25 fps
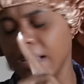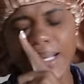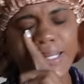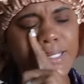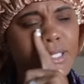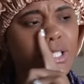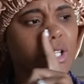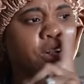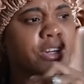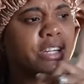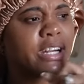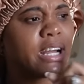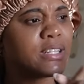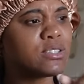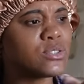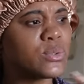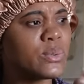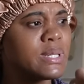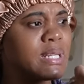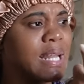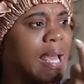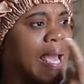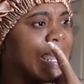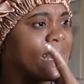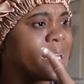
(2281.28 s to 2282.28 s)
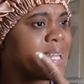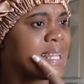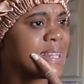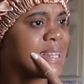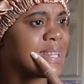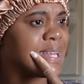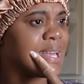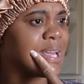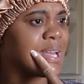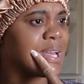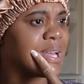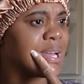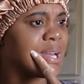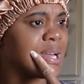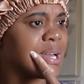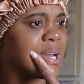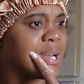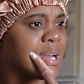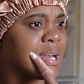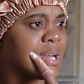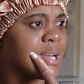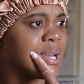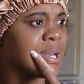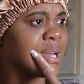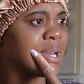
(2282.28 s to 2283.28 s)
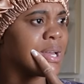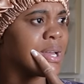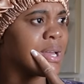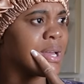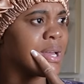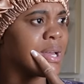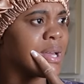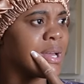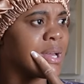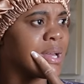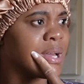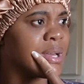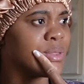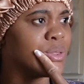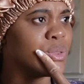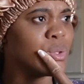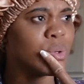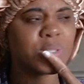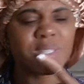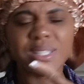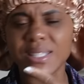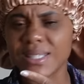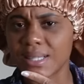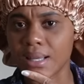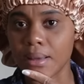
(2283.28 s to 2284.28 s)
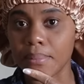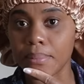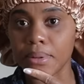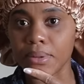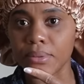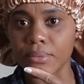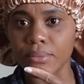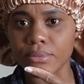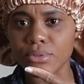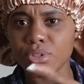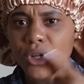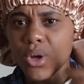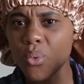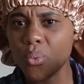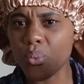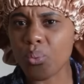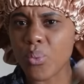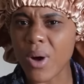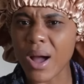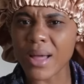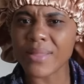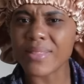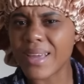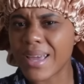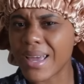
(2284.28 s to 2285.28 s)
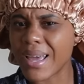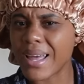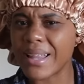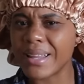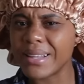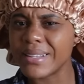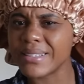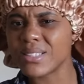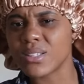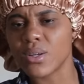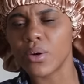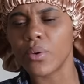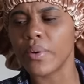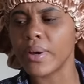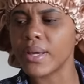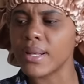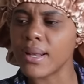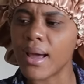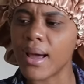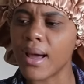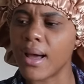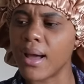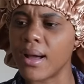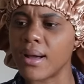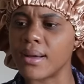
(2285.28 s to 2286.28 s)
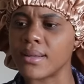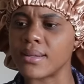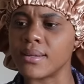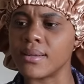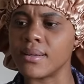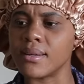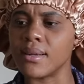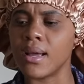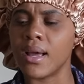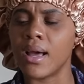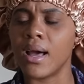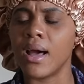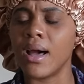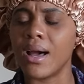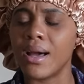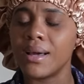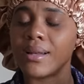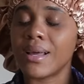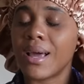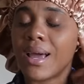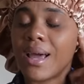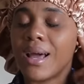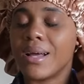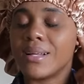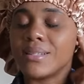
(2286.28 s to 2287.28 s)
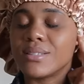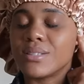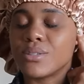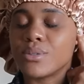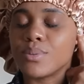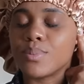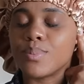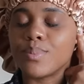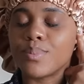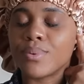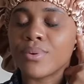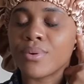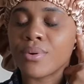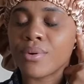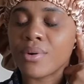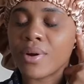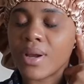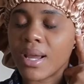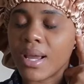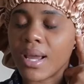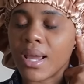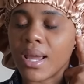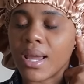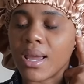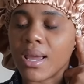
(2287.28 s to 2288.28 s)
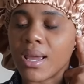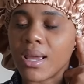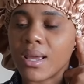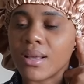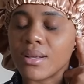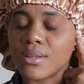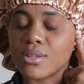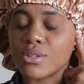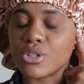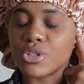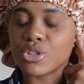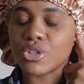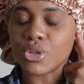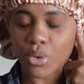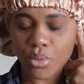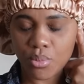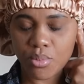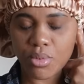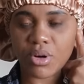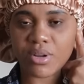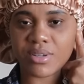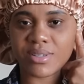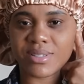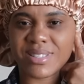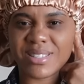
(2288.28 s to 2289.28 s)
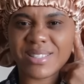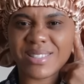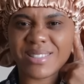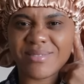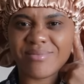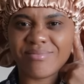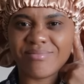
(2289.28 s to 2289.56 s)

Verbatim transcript: because you're not doing anything noticeable so what the hell is going on and i had to pray so much